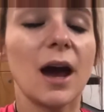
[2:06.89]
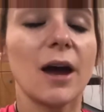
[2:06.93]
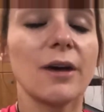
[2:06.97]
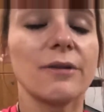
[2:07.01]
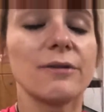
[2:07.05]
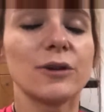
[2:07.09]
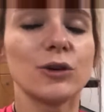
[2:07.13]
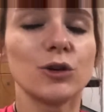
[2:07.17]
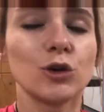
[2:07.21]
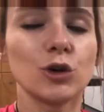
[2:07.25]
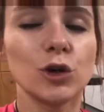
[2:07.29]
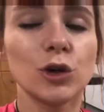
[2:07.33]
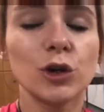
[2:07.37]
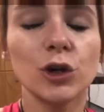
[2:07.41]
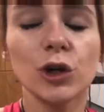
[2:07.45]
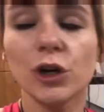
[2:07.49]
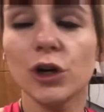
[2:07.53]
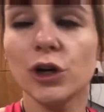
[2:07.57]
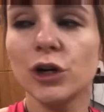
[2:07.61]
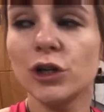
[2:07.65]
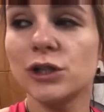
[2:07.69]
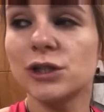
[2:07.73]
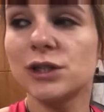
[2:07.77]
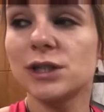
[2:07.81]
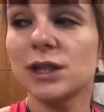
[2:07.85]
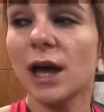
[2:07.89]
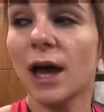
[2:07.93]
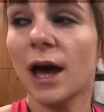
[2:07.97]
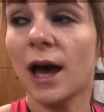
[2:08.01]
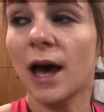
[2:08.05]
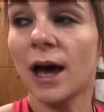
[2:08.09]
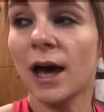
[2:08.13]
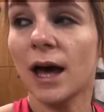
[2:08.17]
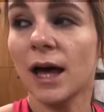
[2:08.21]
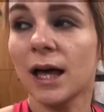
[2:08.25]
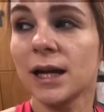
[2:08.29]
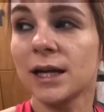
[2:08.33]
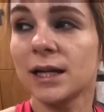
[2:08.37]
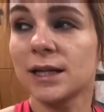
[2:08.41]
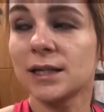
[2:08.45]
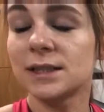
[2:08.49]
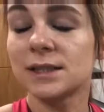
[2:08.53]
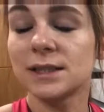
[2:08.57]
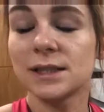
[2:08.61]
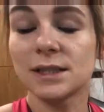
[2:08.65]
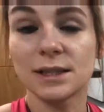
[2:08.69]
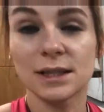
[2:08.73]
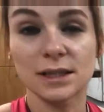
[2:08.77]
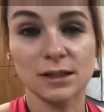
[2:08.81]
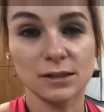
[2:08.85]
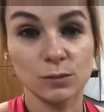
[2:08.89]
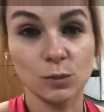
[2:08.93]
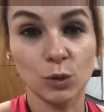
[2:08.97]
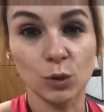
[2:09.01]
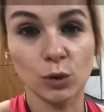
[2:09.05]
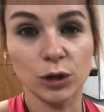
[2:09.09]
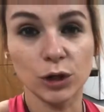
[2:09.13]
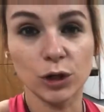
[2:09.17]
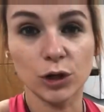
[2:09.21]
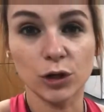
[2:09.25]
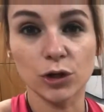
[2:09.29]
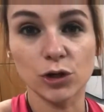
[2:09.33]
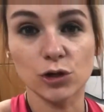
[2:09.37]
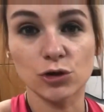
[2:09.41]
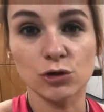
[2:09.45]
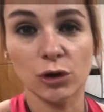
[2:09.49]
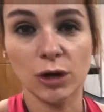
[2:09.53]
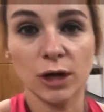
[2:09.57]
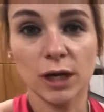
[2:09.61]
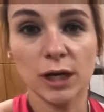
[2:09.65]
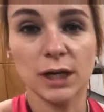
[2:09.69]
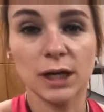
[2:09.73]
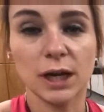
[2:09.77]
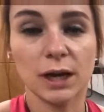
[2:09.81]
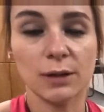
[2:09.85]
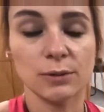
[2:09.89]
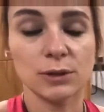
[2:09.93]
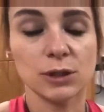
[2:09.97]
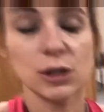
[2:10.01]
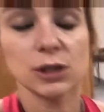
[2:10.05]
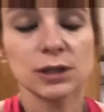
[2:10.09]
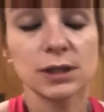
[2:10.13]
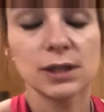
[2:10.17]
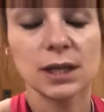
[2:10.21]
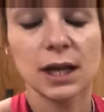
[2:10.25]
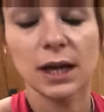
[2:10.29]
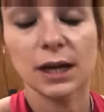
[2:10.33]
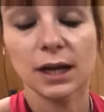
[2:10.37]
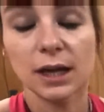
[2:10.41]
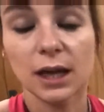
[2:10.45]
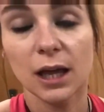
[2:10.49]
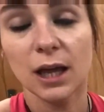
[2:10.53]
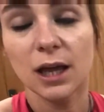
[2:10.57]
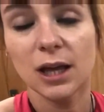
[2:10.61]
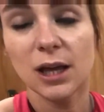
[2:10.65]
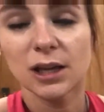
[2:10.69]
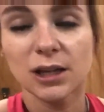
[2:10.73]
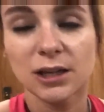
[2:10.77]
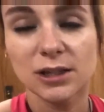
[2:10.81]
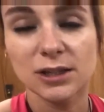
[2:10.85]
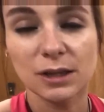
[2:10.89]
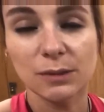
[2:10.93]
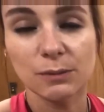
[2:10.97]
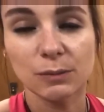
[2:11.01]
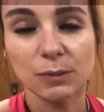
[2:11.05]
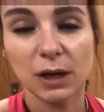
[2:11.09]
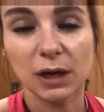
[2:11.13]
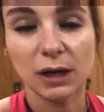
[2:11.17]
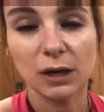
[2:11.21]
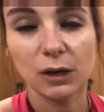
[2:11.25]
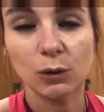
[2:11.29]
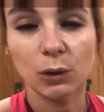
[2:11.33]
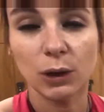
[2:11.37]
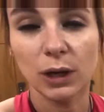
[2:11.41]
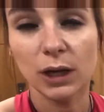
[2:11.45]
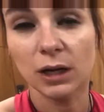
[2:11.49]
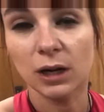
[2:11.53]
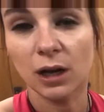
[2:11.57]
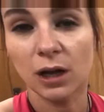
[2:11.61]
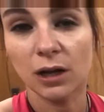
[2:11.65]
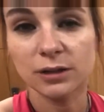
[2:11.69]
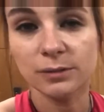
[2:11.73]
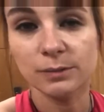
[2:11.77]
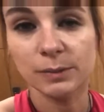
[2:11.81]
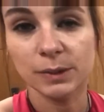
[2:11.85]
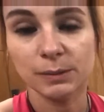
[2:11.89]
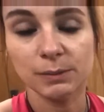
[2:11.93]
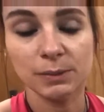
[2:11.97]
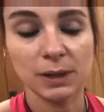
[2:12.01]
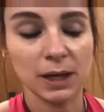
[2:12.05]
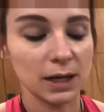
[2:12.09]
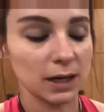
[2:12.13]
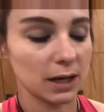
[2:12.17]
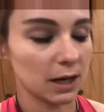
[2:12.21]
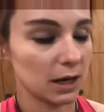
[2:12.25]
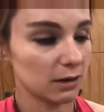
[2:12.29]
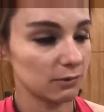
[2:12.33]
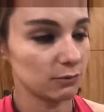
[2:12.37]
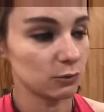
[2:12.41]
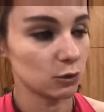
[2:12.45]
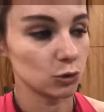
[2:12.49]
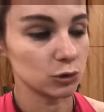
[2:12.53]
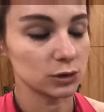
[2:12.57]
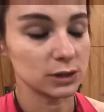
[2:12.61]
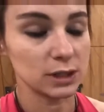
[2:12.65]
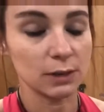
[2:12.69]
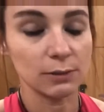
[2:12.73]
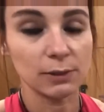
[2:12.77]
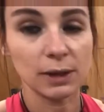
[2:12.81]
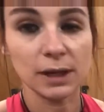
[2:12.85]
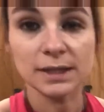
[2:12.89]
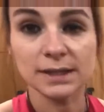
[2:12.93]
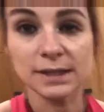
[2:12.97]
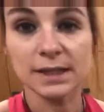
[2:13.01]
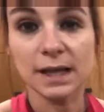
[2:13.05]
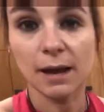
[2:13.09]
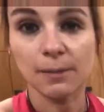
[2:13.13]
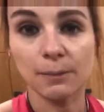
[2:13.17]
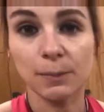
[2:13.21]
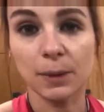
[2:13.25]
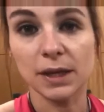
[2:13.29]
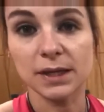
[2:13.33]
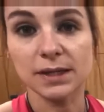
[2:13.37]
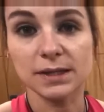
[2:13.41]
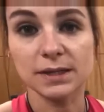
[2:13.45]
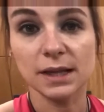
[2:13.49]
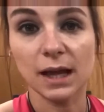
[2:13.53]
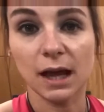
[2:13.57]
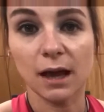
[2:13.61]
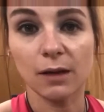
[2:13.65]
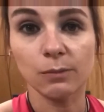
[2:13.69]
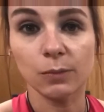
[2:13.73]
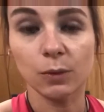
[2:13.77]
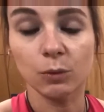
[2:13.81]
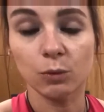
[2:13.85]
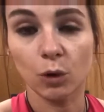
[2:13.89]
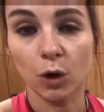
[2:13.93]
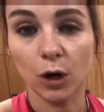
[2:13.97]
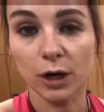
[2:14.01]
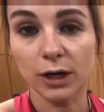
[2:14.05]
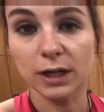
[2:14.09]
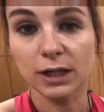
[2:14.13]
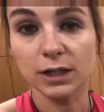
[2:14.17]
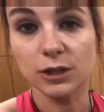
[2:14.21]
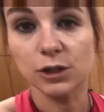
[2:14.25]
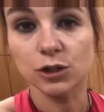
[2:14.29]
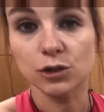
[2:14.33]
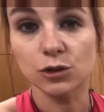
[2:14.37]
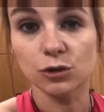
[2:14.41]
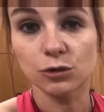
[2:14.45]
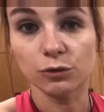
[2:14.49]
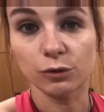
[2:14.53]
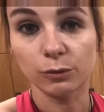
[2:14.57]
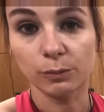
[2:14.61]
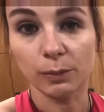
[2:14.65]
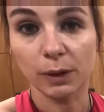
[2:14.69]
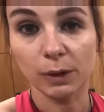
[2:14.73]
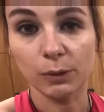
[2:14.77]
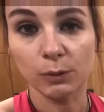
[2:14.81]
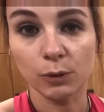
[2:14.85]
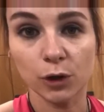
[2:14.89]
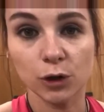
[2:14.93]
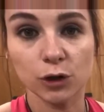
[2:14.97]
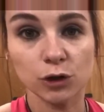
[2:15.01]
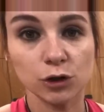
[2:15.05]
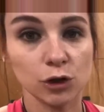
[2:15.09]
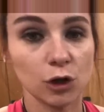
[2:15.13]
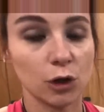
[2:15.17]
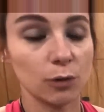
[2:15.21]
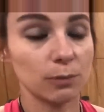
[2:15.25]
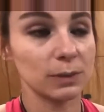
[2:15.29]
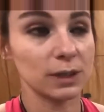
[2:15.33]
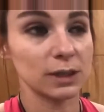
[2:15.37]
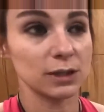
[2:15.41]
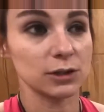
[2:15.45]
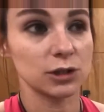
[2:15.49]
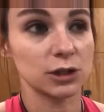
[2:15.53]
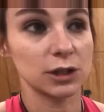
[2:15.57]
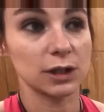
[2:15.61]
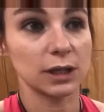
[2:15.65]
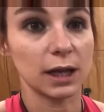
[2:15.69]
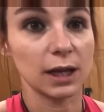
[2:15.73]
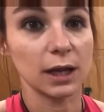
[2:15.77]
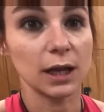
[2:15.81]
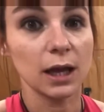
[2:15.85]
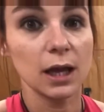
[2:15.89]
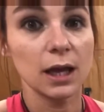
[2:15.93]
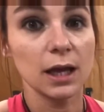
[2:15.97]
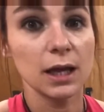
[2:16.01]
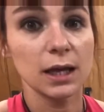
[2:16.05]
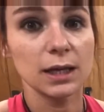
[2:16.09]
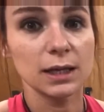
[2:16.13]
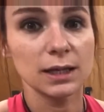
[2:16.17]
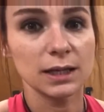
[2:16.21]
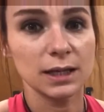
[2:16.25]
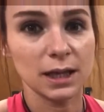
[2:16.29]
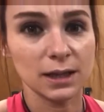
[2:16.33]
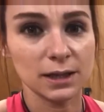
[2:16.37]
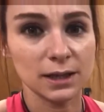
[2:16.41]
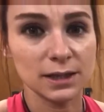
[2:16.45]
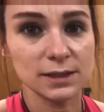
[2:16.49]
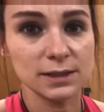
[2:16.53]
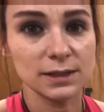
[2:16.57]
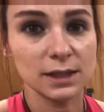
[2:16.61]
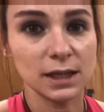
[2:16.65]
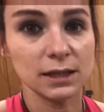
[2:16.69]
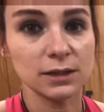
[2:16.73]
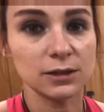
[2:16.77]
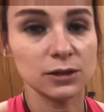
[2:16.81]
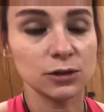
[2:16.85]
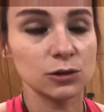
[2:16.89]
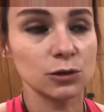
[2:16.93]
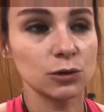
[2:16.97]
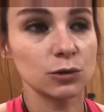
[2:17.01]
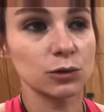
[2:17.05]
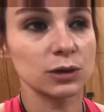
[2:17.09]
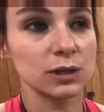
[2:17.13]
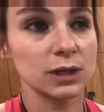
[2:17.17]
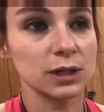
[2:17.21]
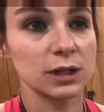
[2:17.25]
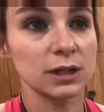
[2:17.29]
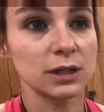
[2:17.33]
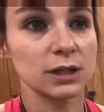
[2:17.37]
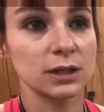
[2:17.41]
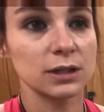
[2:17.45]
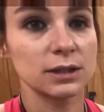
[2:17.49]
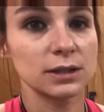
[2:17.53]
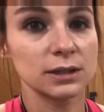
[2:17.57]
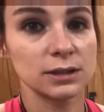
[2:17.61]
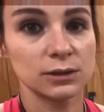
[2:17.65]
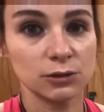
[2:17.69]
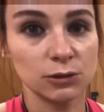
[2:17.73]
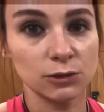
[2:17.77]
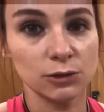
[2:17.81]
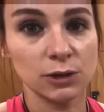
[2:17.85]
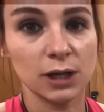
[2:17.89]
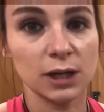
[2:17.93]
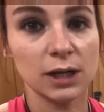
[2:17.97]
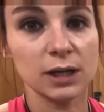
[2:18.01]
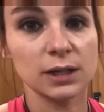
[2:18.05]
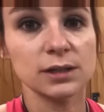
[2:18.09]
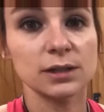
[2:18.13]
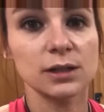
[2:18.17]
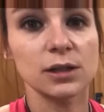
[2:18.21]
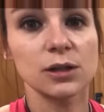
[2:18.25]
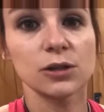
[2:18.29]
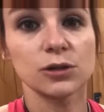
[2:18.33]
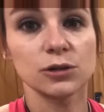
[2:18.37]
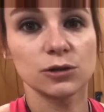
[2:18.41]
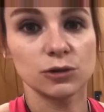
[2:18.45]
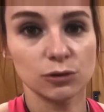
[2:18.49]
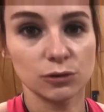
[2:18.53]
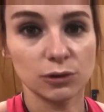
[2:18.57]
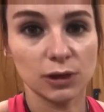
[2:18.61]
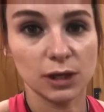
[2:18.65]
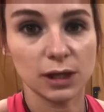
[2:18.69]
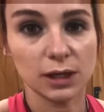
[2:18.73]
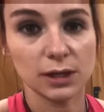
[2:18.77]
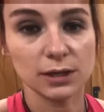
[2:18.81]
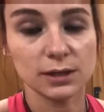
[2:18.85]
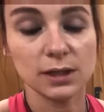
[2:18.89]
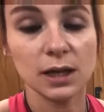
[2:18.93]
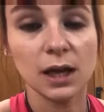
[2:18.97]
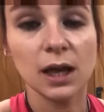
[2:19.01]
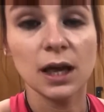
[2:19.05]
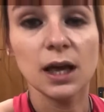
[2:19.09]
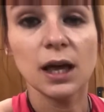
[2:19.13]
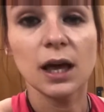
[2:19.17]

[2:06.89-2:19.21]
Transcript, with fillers: I feel good, and this morning on the train, I was just like, because I'm like quite last minute planner, I wrote down like step by step of what I need to do for my workshop, literally like get this data sorted, do this, do this,